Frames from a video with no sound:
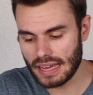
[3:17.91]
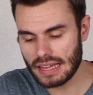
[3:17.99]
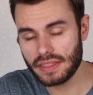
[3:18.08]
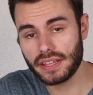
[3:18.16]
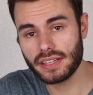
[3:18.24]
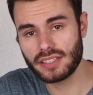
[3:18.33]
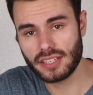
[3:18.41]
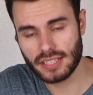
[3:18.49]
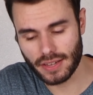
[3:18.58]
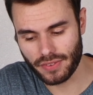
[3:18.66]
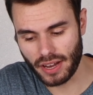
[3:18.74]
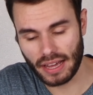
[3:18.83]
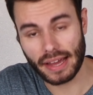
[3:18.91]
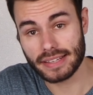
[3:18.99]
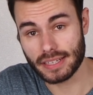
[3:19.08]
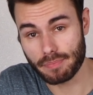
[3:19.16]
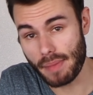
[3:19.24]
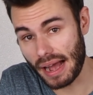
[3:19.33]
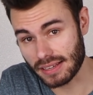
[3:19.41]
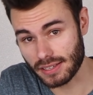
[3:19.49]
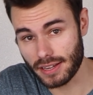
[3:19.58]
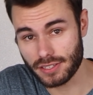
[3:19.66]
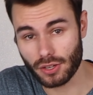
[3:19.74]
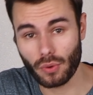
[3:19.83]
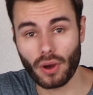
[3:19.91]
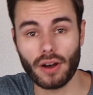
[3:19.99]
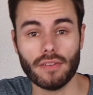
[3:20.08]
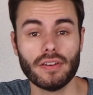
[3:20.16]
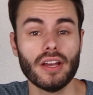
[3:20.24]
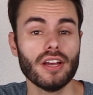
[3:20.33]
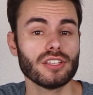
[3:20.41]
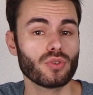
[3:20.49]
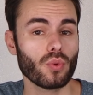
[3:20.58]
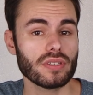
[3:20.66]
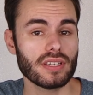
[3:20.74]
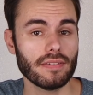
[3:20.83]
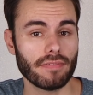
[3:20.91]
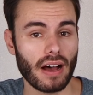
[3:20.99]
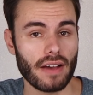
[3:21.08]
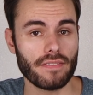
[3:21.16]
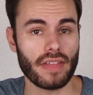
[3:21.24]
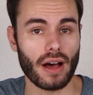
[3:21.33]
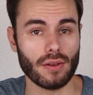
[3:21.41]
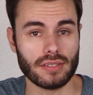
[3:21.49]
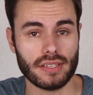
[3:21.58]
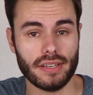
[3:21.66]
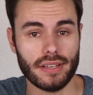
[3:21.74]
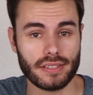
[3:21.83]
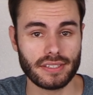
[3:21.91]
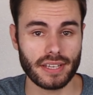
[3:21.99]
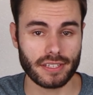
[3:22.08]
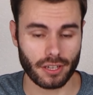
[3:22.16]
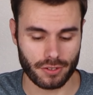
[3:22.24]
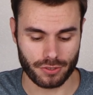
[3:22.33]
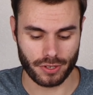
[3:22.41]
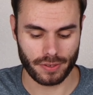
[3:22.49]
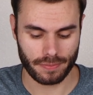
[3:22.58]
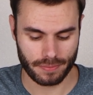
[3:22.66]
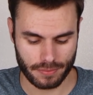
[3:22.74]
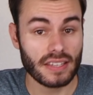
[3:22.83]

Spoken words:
and the T7i has a max ISO of 25600.